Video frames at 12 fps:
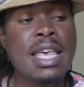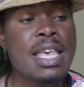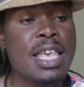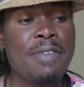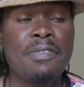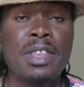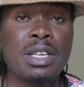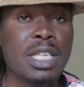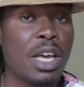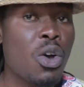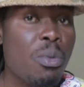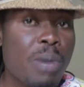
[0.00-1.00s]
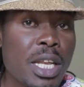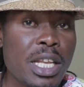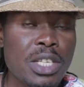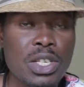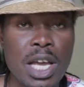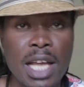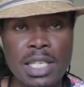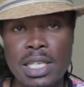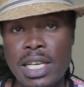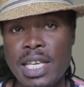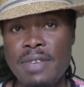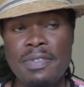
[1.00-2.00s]
if there's a comment that you had to
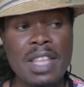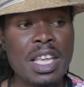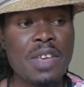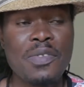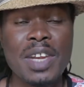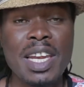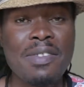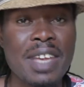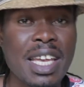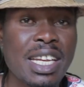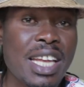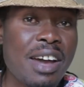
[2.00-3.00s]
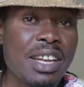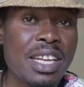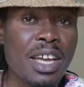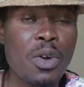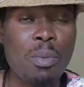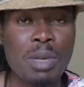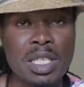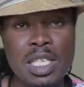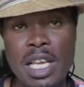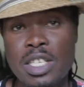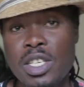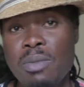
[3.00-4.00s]
leave, thank you for leaving it down in the comment
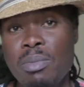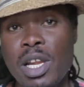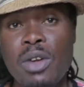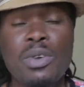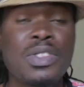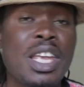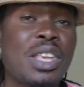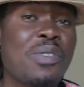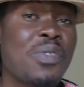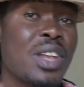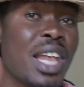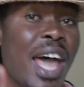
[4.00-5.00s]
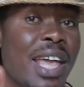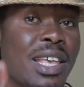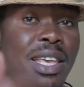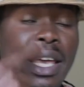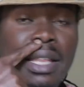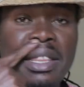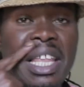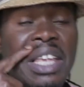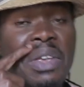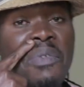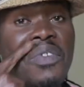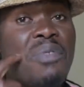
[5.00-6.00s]
section below. Thank you for liking, thank
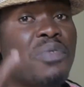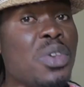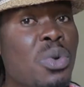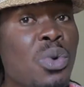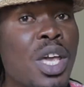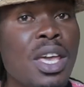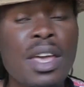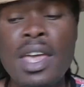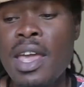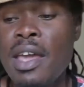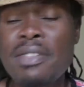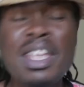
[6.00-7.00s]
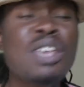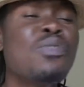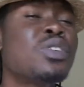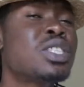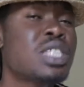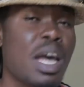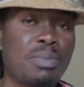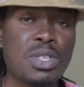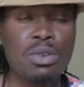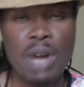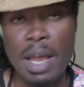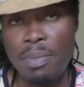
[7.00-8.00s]
you for viewing, thank you for
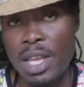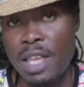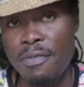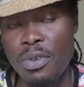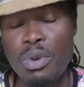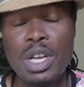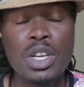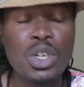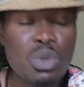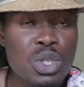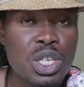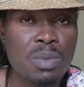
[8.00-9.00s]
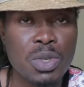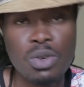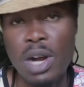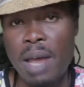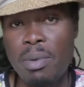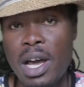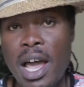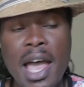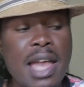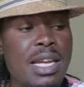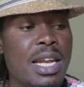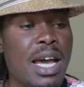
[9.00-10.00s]
subscribing if you're a new subscriber,
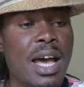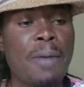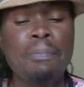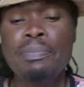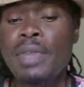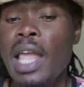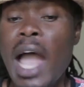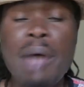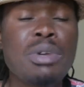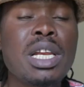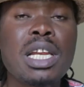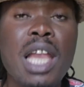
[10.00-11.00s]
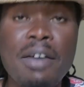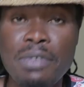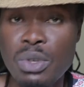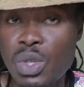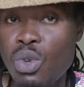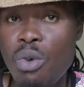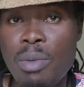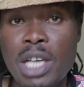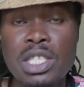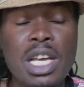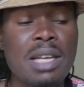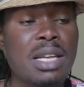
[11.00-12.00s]
and I really love you so
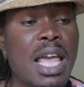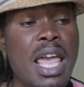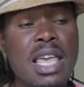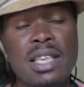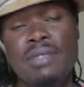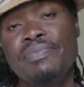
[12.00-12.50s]
much. And hey,